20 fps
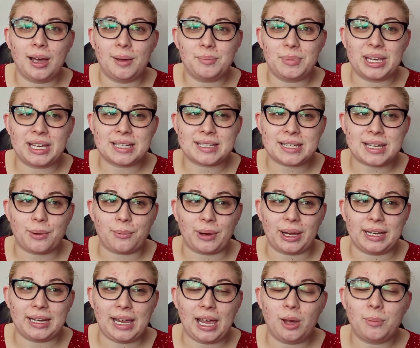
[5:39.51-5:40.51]
because I
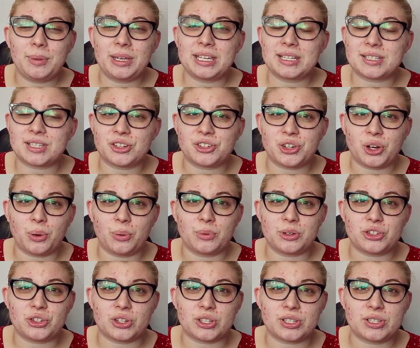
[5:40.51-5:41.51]
ran out because the shirt
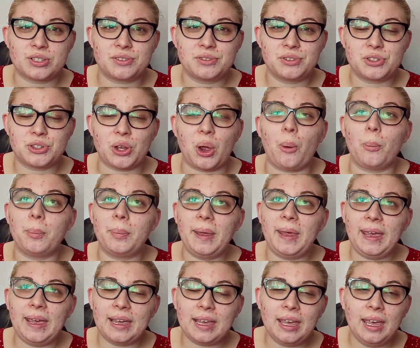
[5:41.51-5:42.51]
was just so
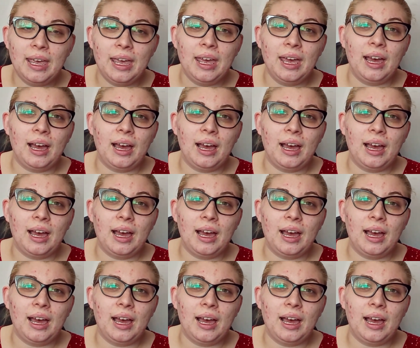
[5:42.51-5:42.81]
big.